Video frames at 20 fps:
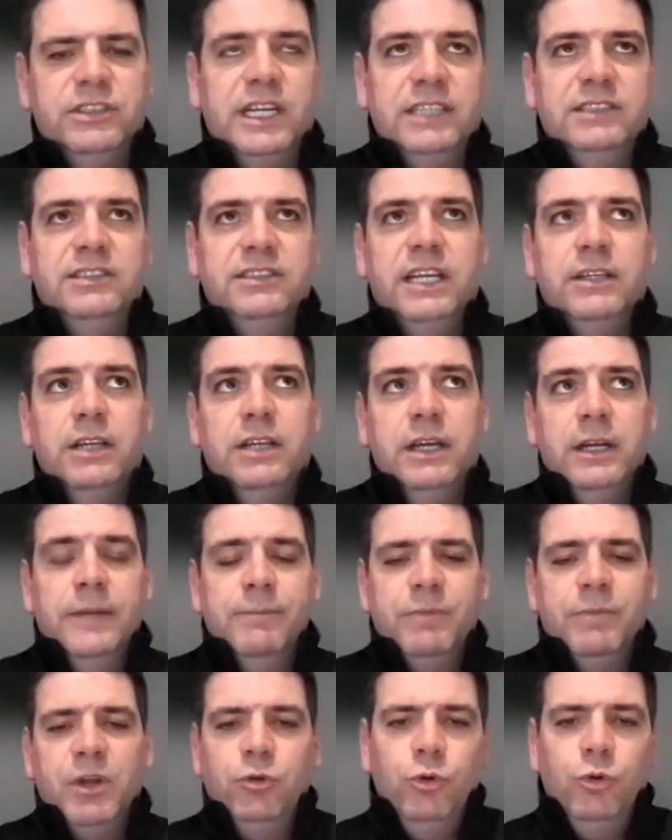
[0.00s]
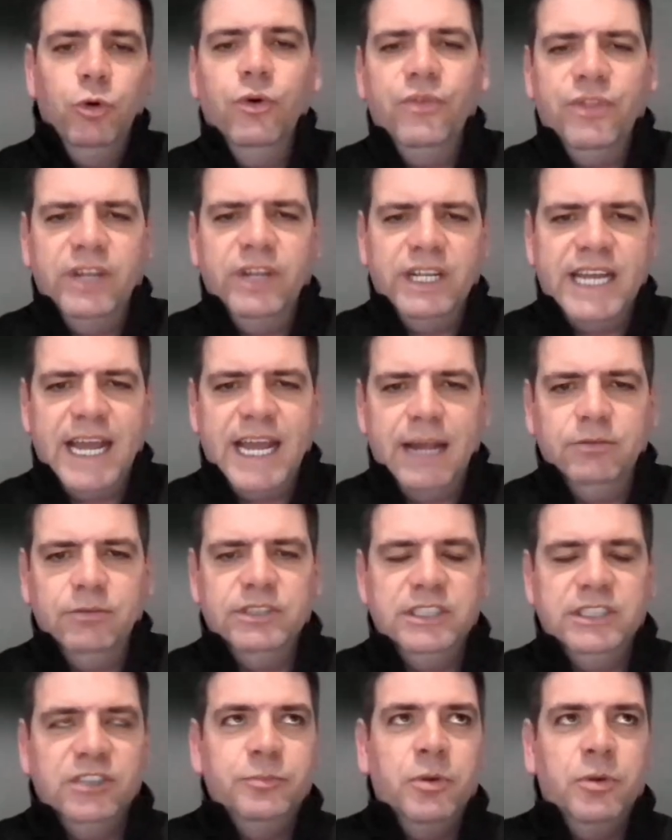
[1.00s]
and they said they're north of the
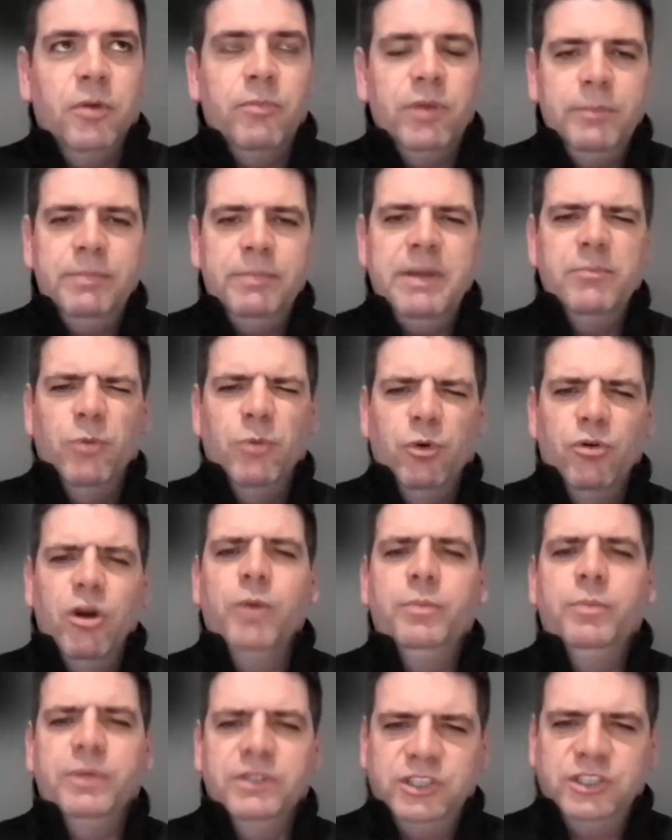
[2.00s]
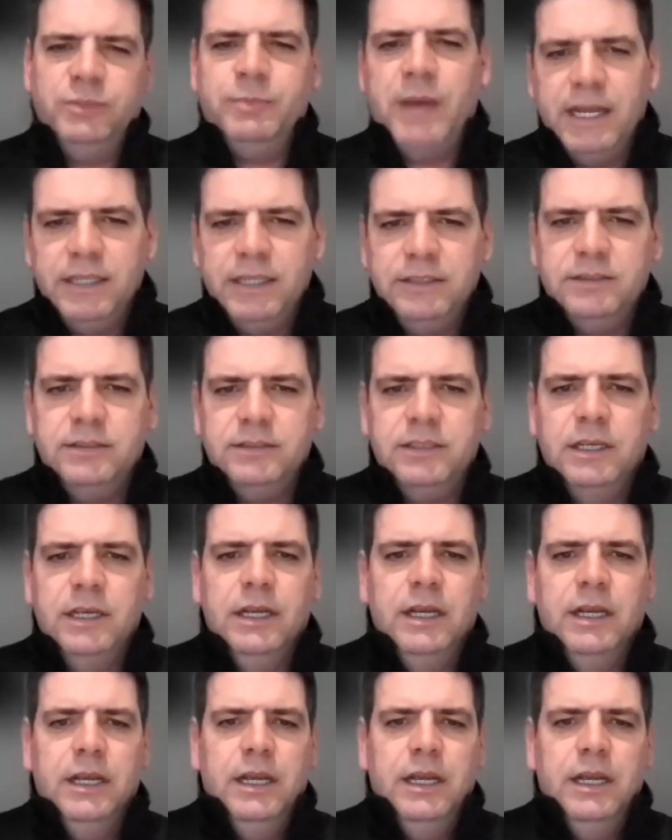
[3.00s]
county, there's probably a bit more open space,